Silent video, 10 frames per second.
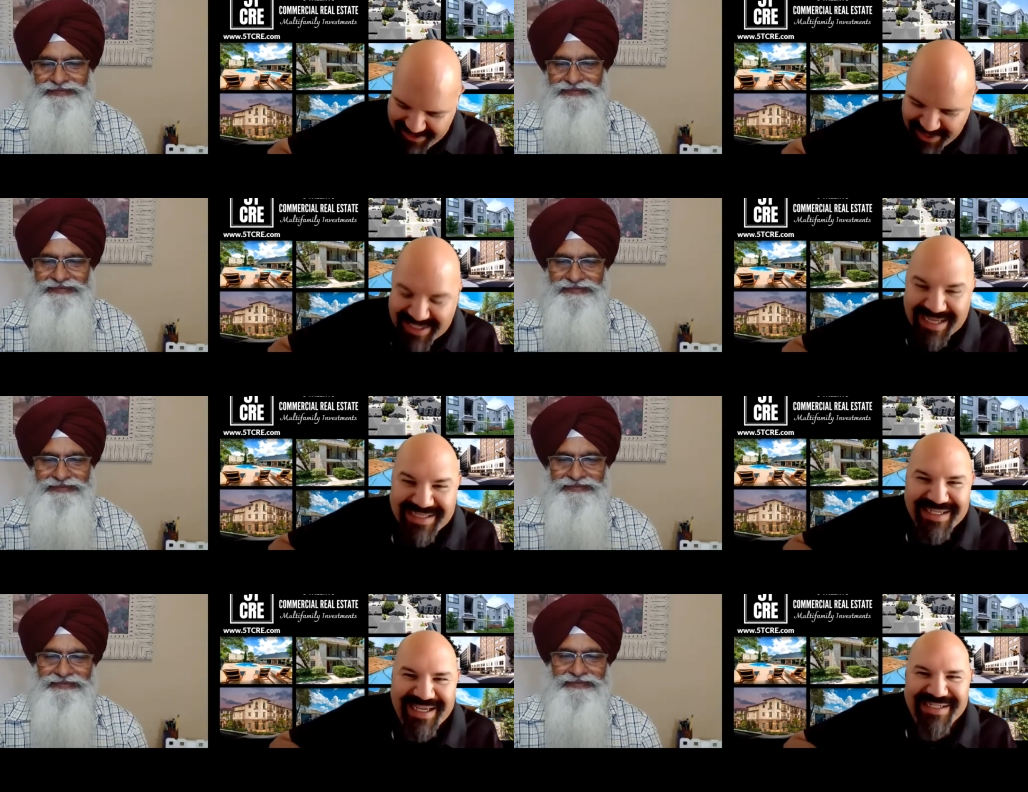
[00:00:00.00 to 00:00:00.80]
Speaker 1: learning,
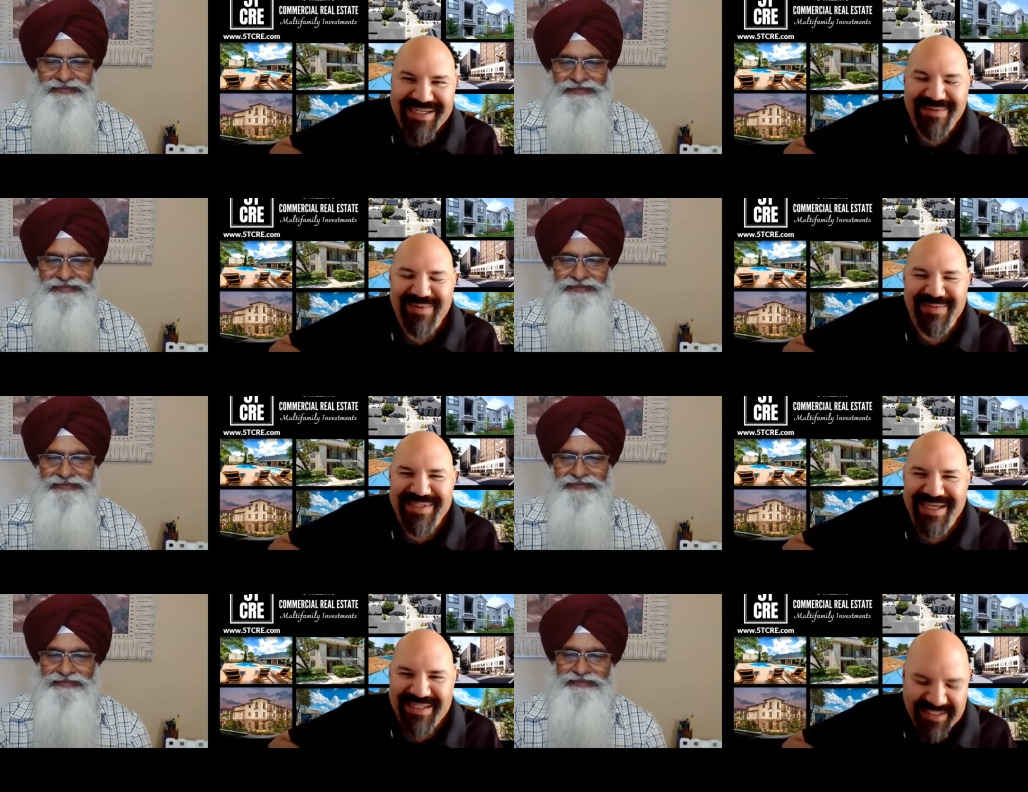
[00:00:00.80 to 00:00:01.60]
education,
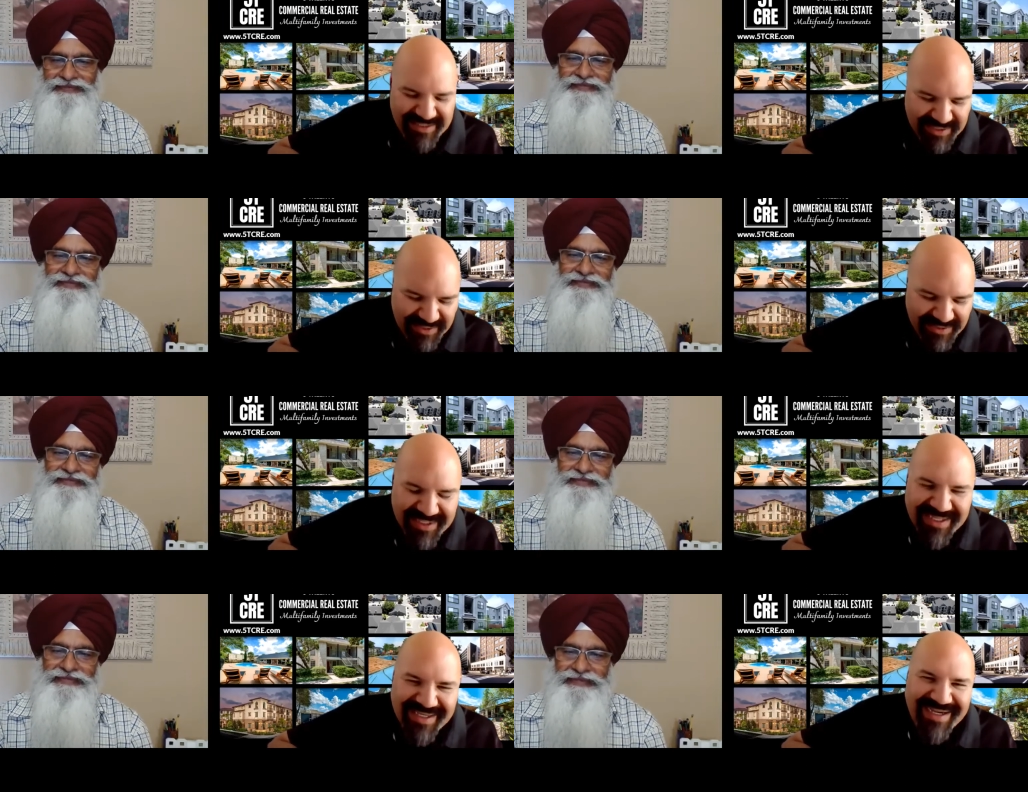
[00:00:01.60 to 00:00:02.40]
implementation. So
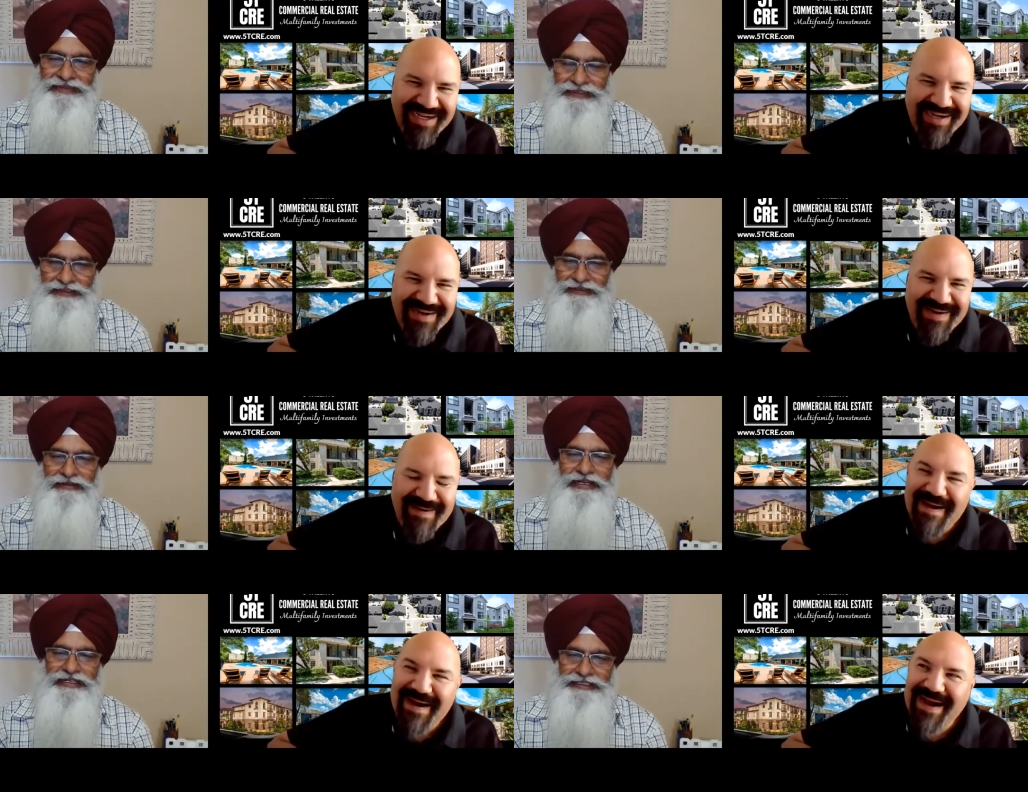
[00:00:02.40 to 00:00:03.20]
uh,
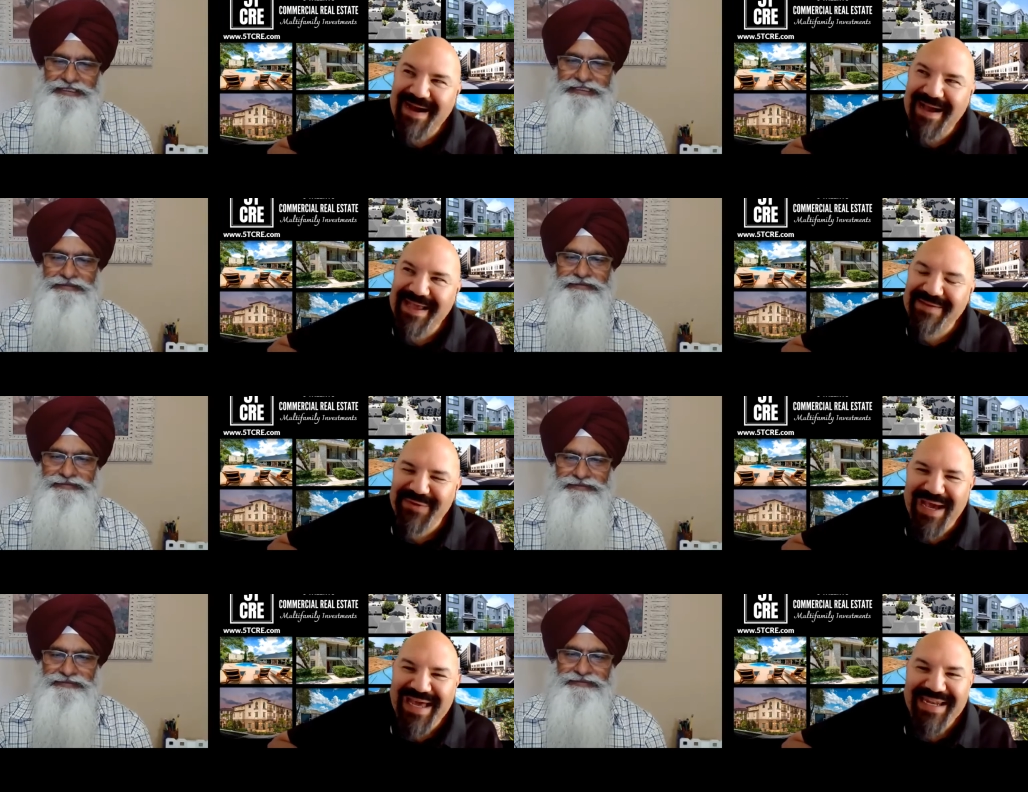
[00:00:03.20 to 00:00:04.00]
if
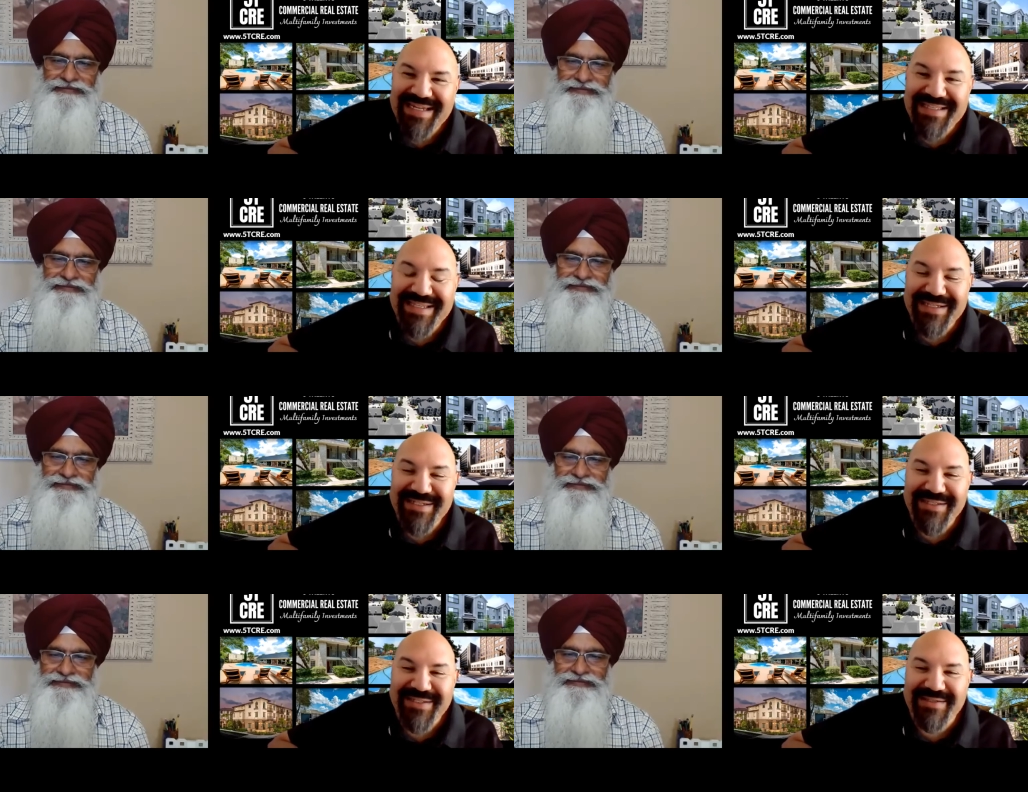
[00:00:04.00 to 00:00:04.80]
you had anything
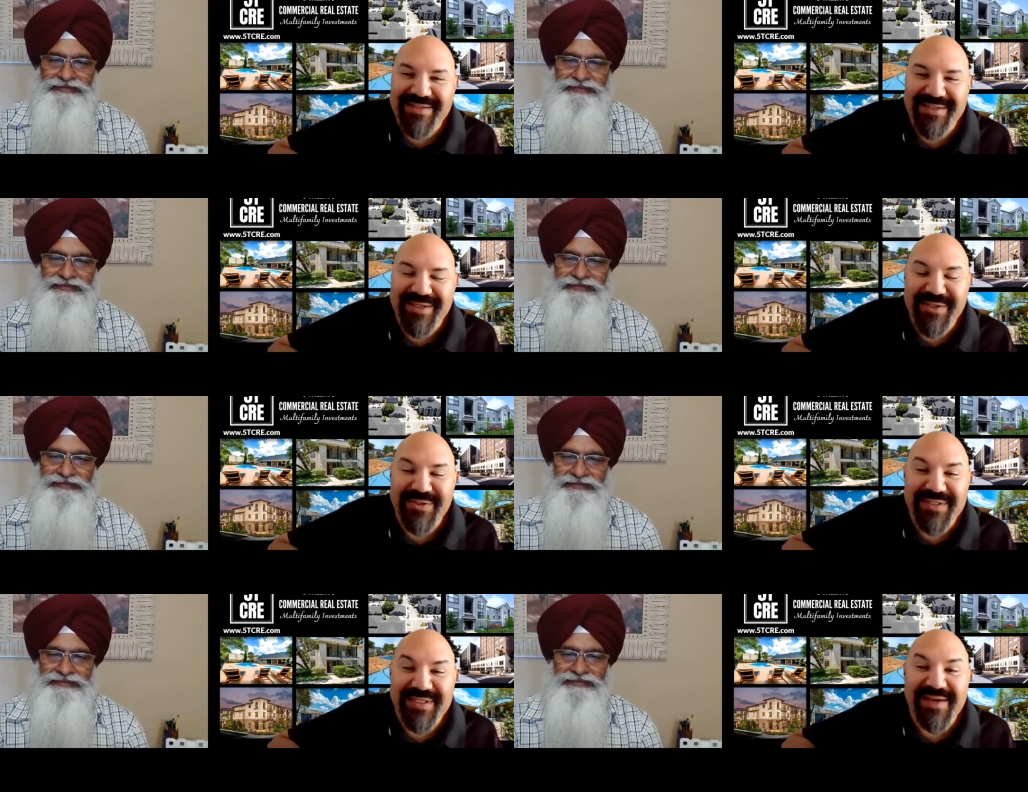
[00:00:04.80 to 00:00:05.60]
to
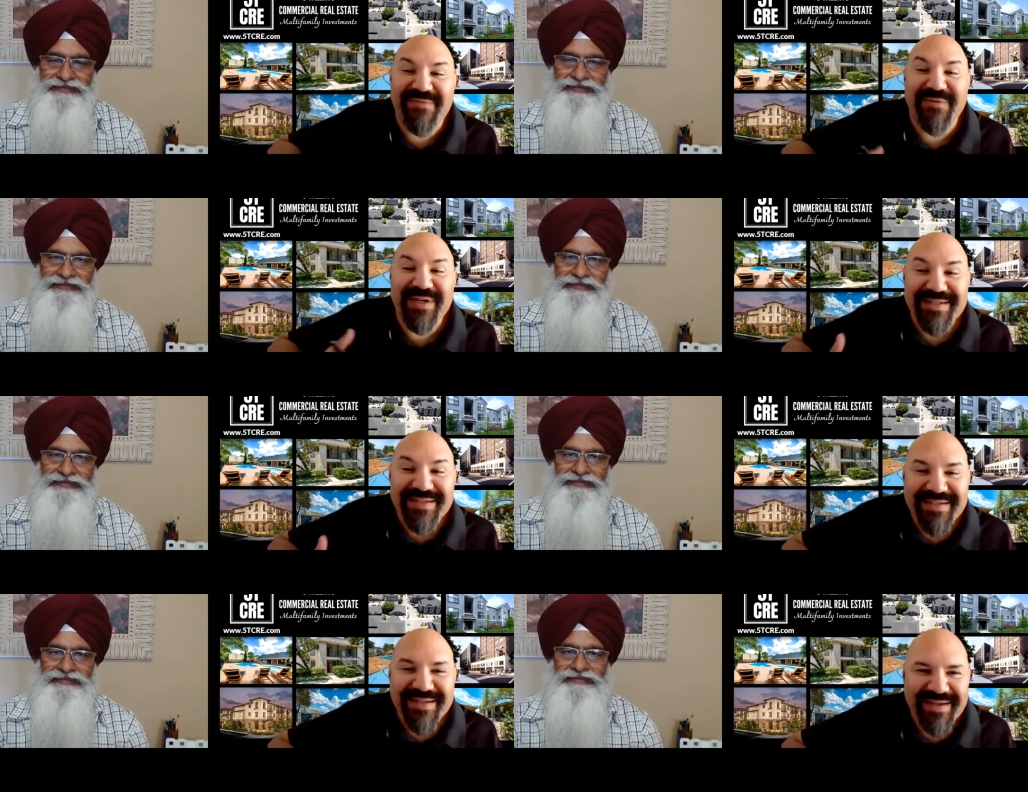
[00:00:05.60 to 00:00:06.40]
do
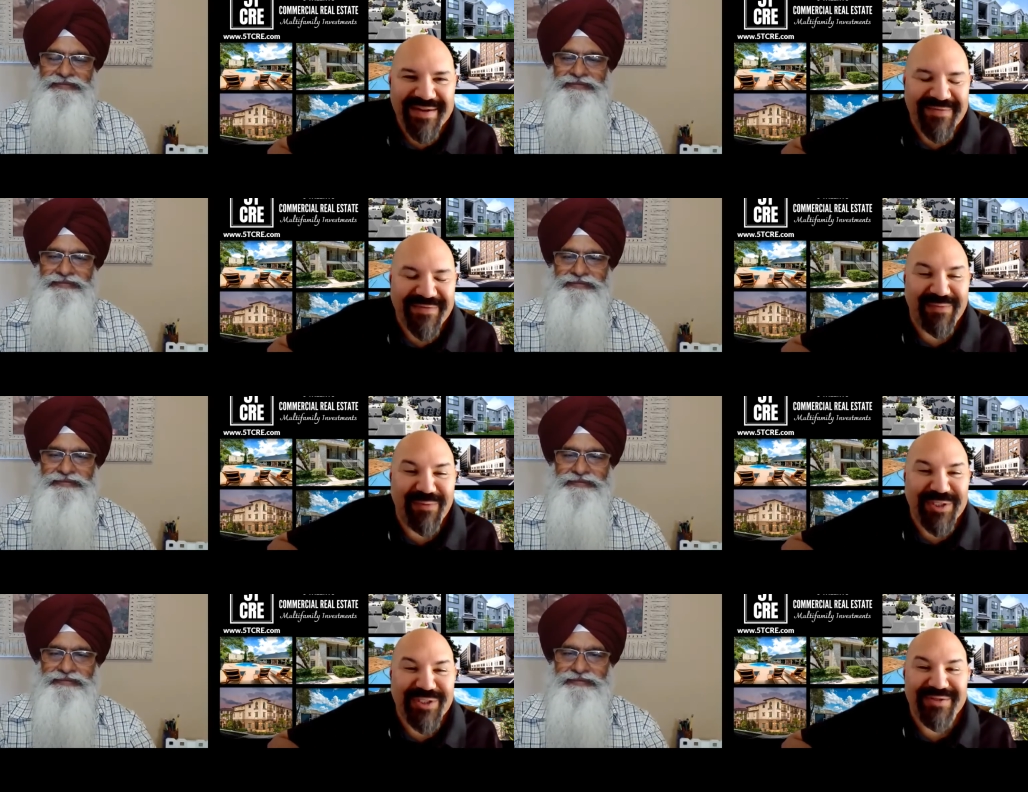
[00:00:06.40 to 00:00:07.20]
different from
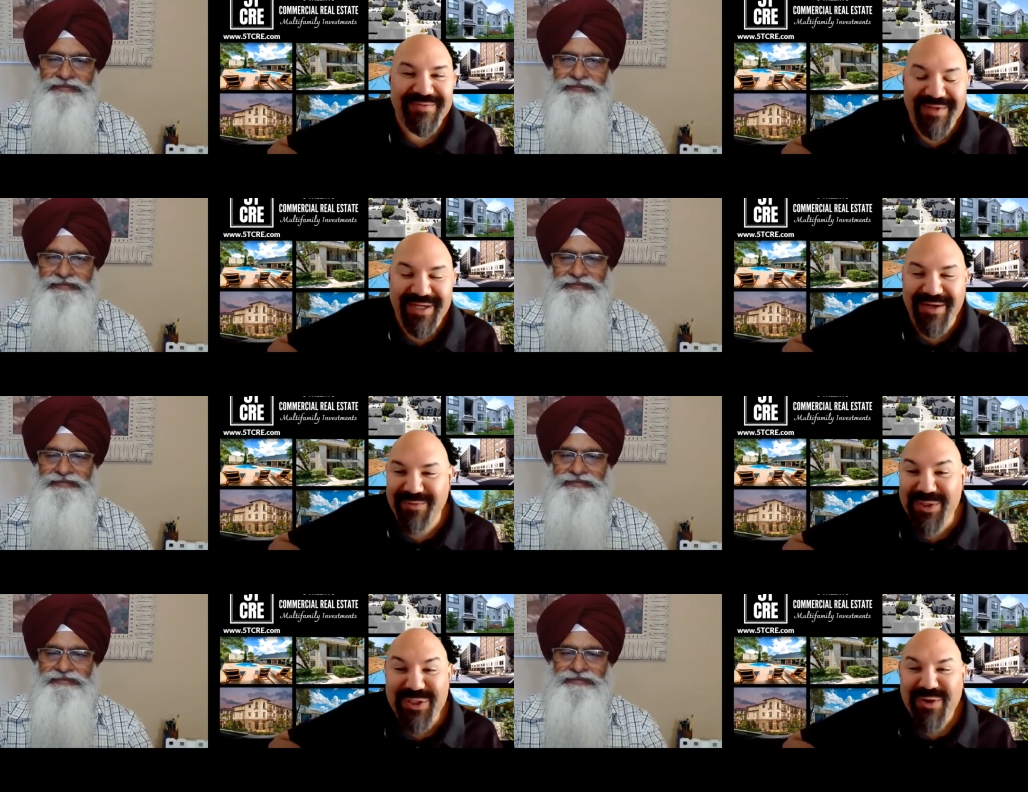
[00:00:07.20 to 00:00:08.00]
what you, you know,
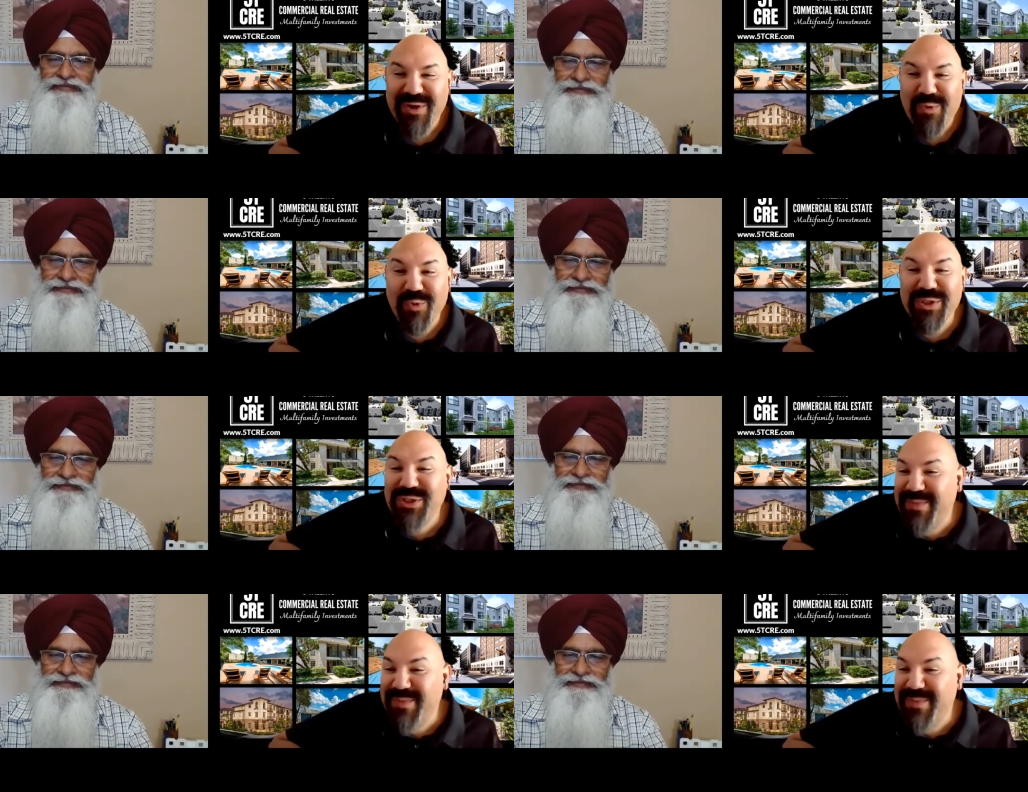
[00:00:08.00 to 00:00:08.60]
would you, would you